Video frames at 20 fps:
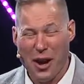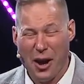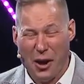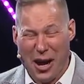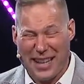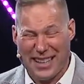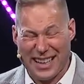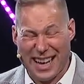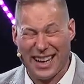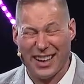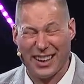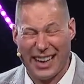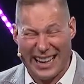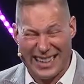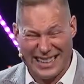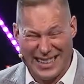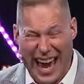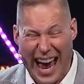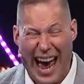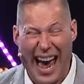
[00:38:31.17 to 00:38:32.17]
it's kind of
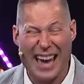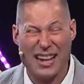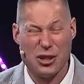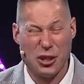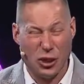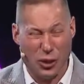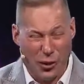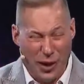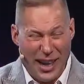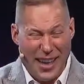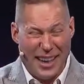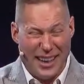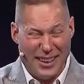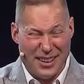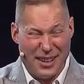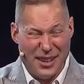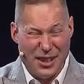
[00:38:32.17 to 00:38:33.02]
like tag, you're it.